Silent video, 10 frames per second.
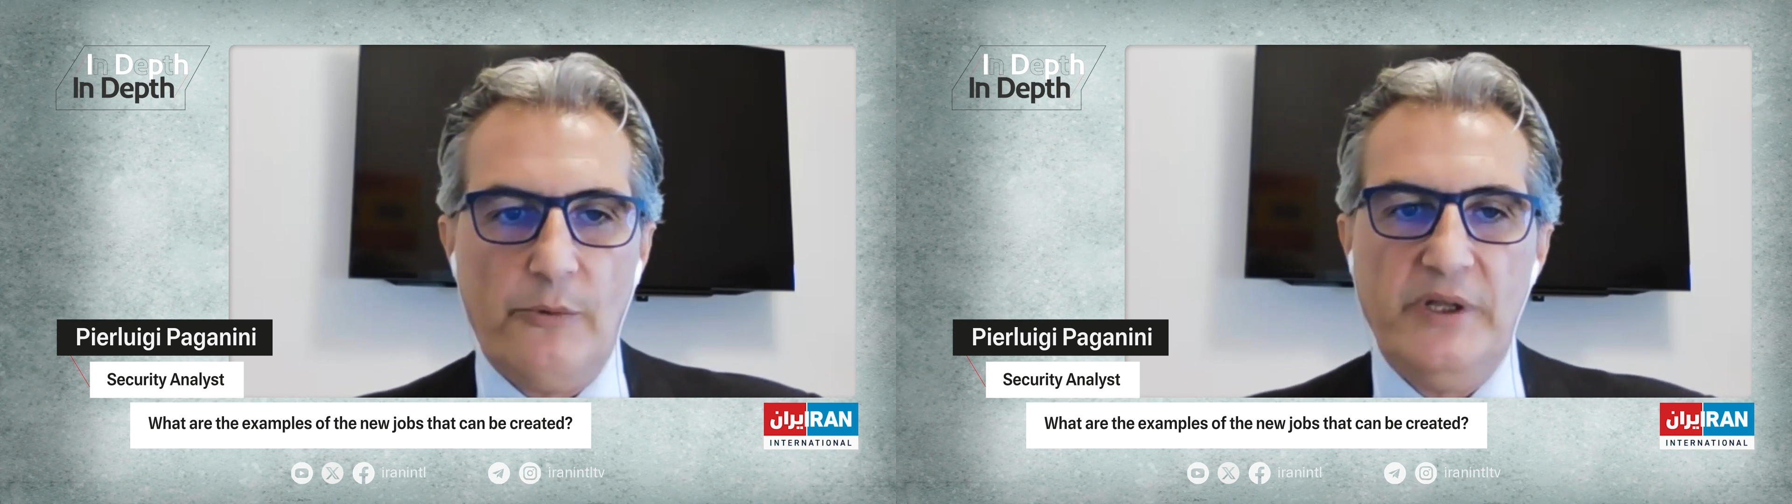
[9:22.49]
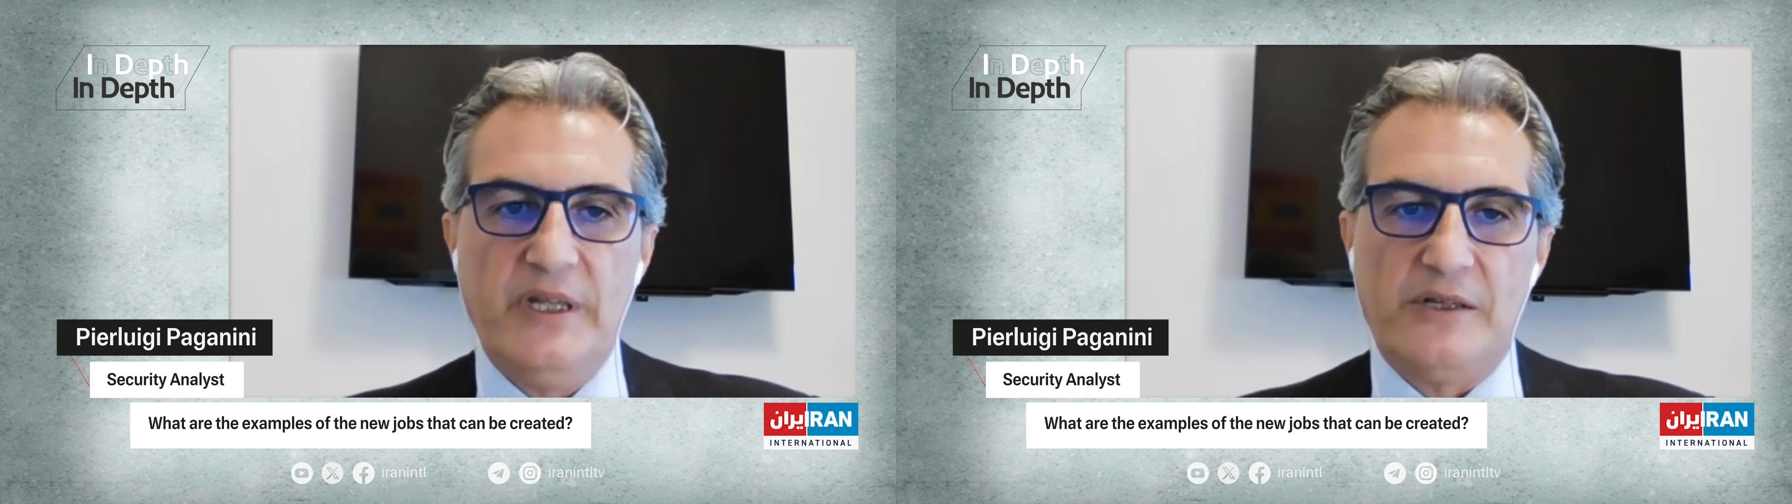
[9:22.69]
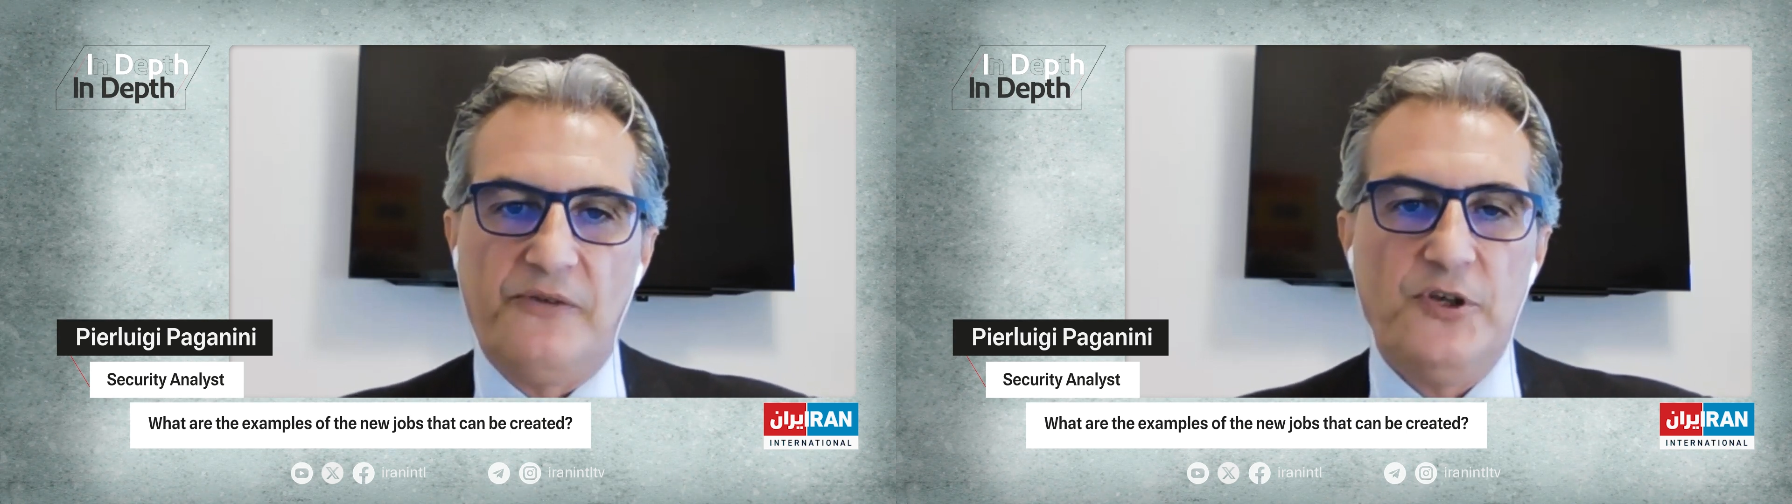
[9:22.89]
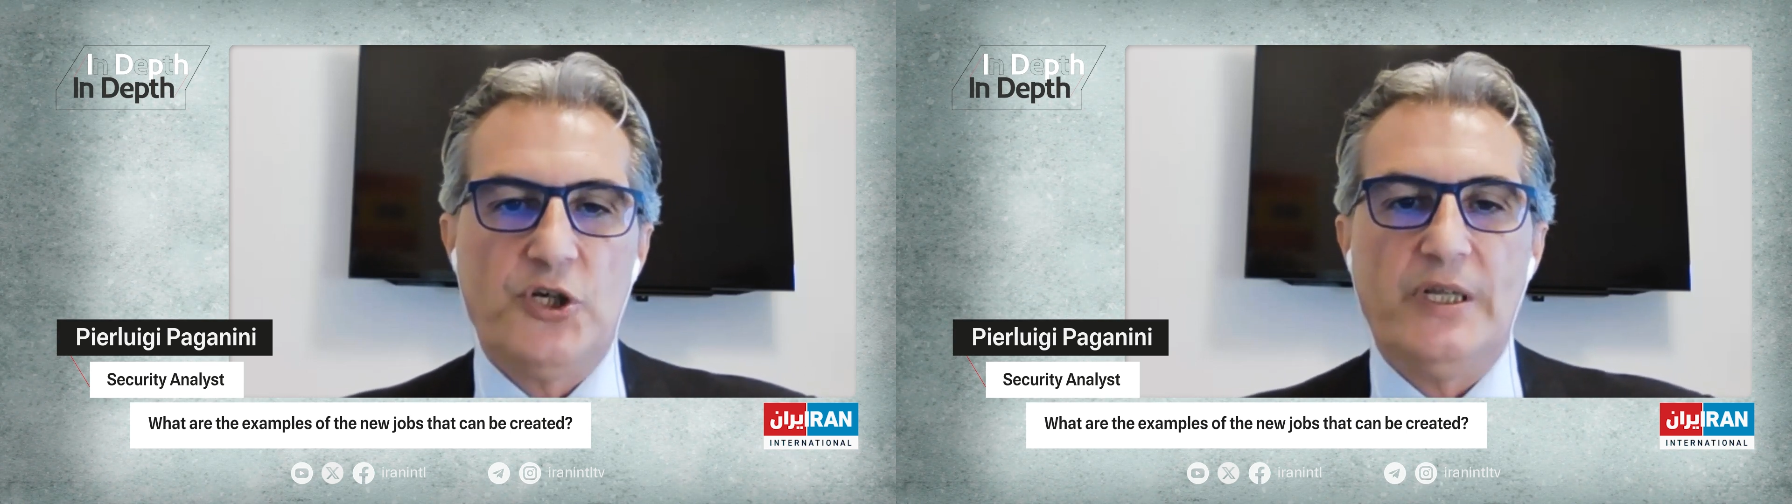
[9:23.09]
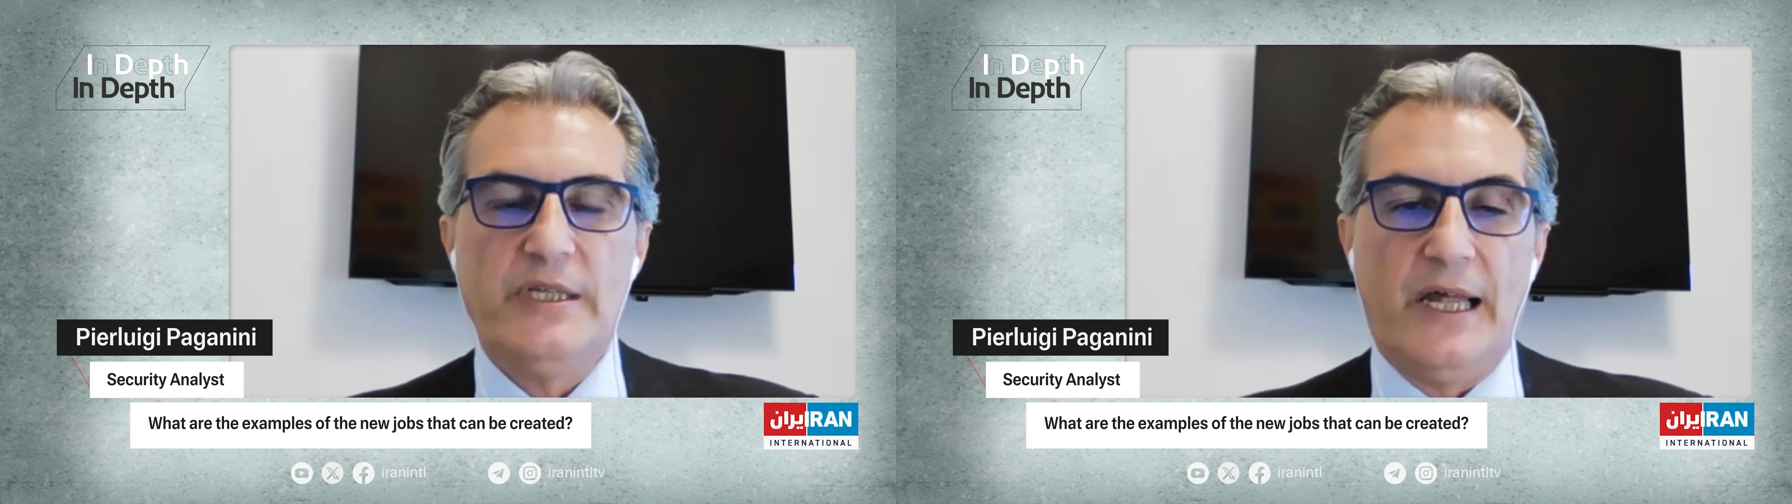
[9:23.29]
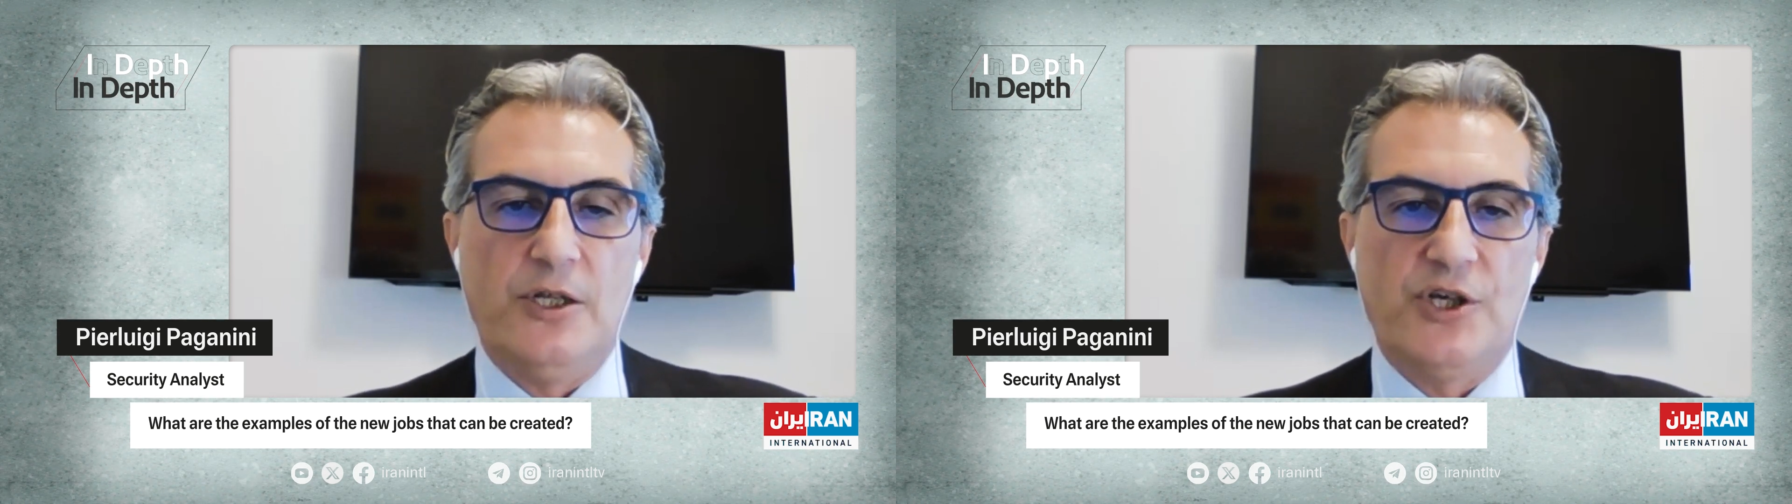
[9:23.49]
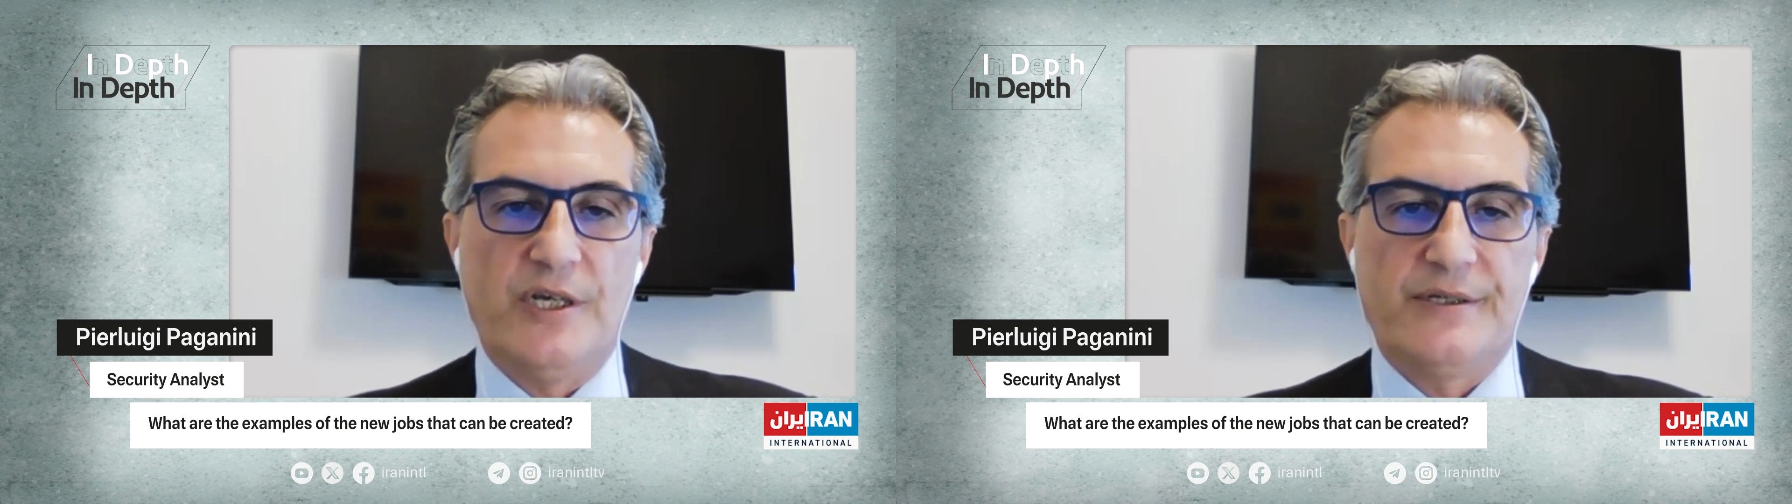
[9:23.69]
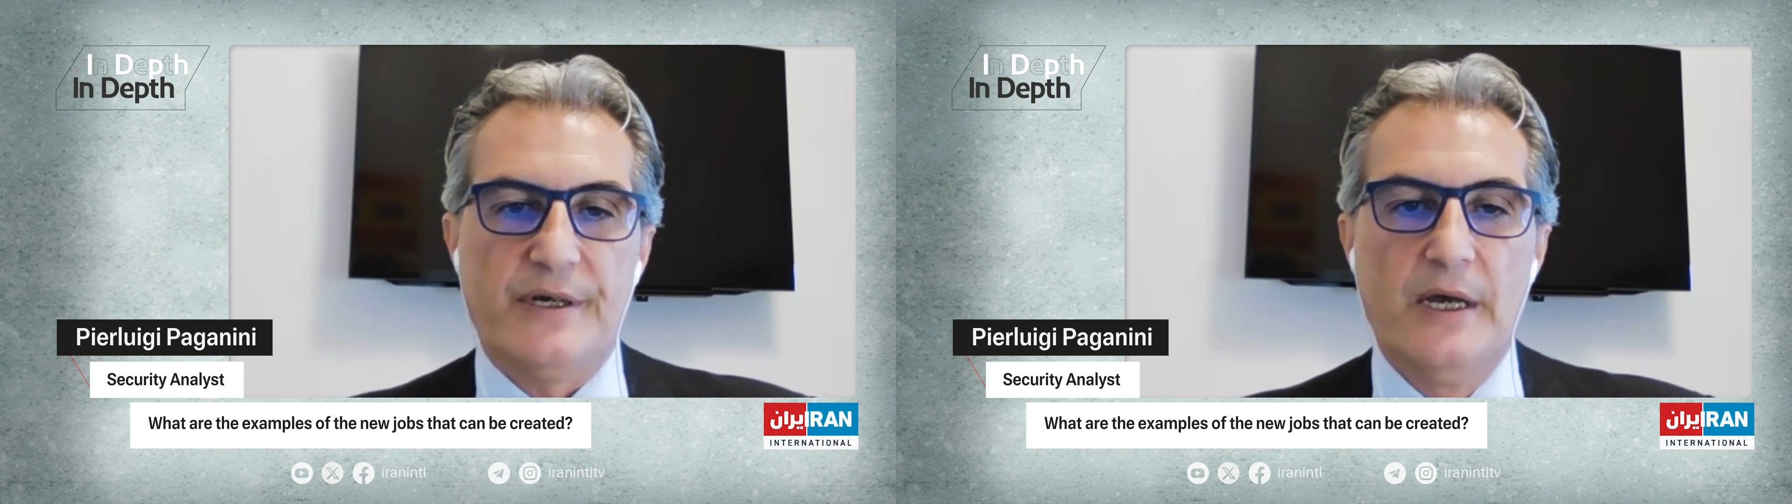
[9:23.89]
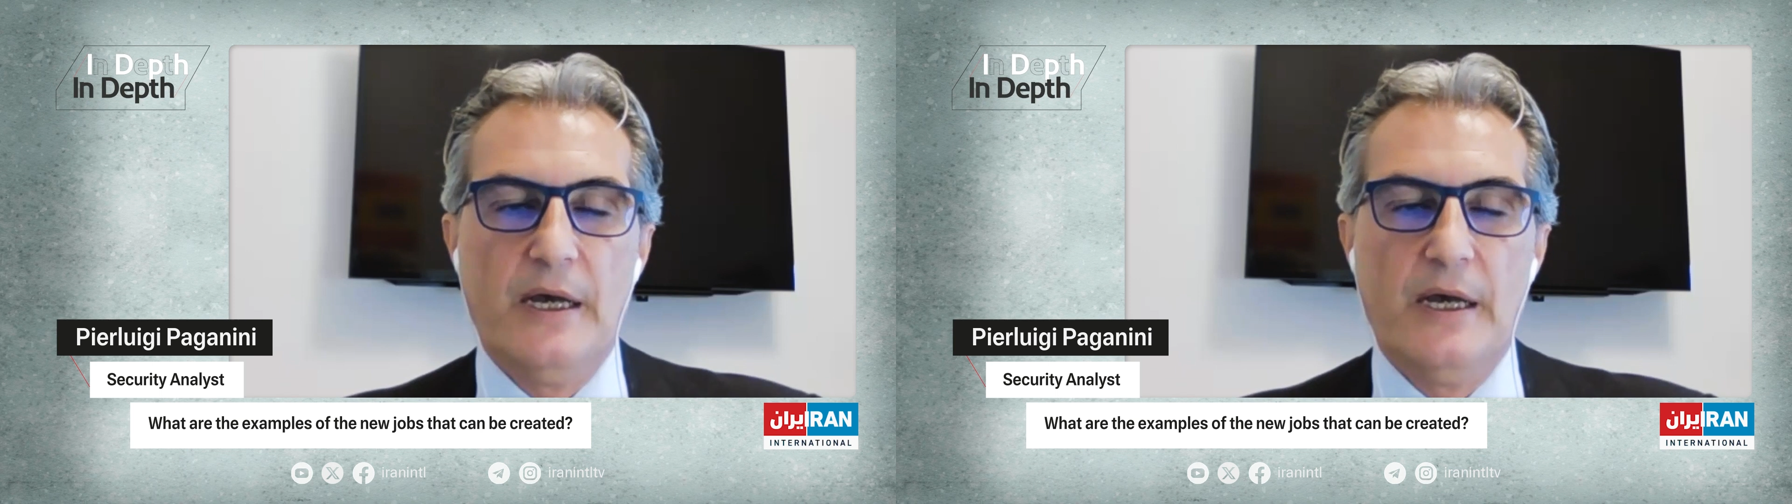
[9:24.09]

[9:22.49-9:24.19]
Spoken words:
with artificial intelligence